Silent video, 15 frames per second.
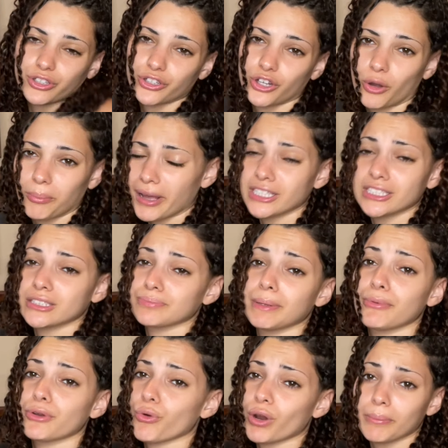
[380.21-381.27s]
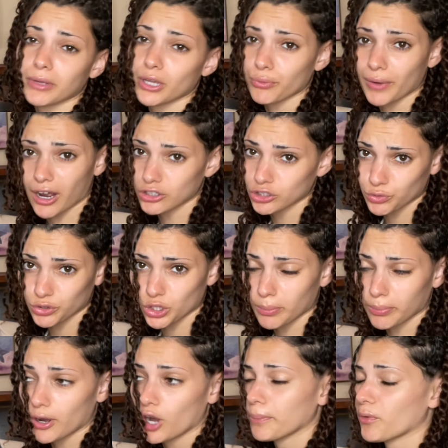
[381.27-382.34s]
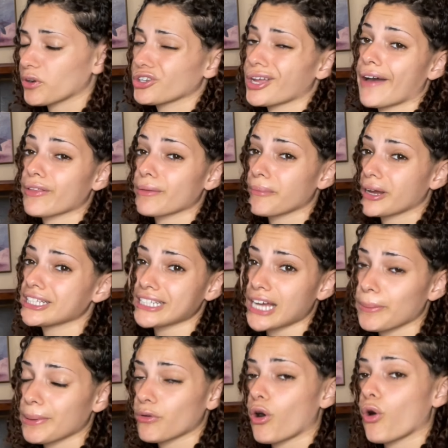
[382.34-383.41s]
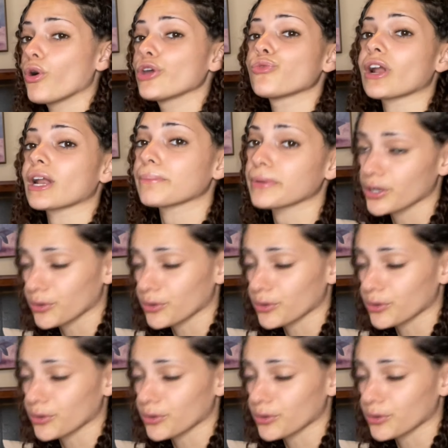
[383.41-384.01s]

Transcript: you know, men, people don't want to be around you when you're broke, but when you have the money now, people always want to be